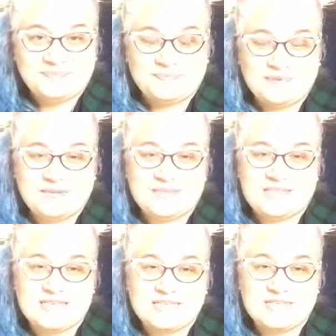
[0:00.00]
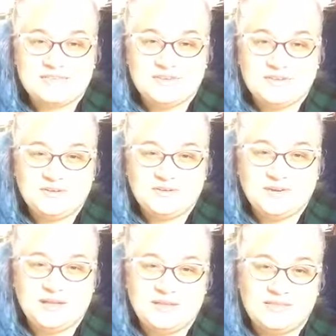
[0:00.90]
Chris says, if you
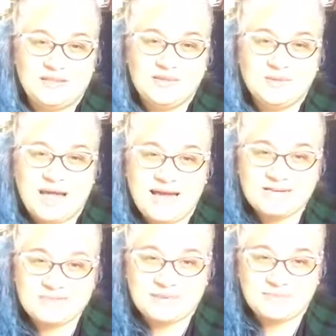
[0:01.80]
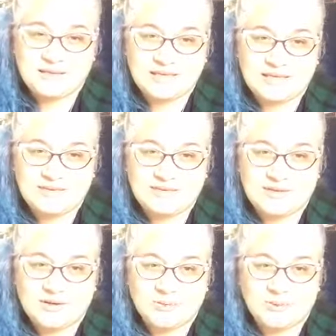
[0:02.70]
think you lack something, give it
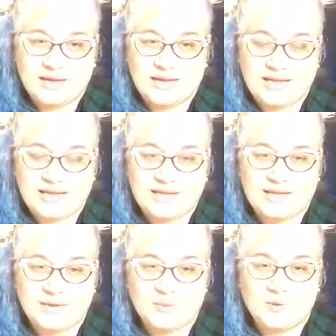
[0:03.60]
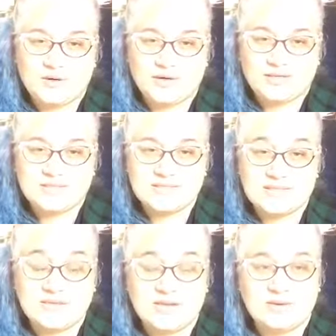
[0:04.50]
away. It works.
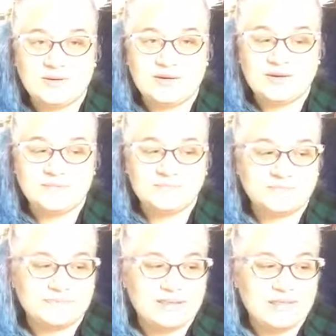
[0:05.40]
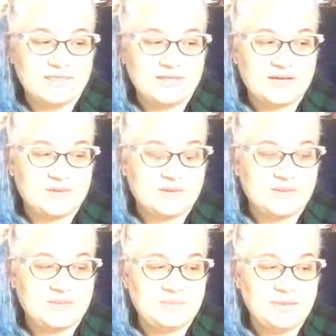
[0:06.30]
The
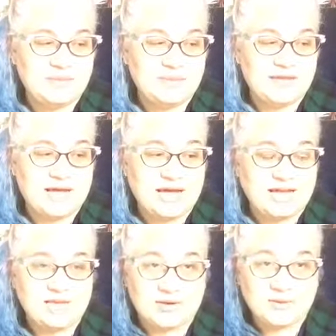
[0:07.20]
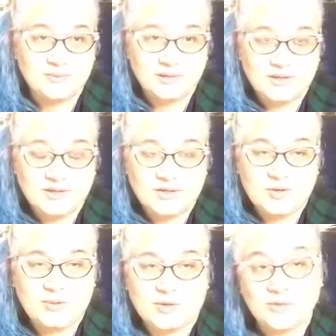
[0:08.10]
people that I know
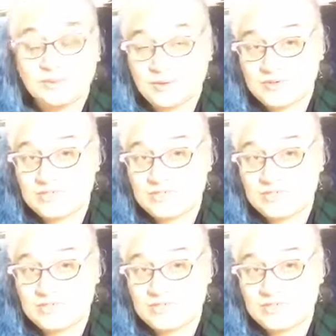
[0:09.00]
who are the most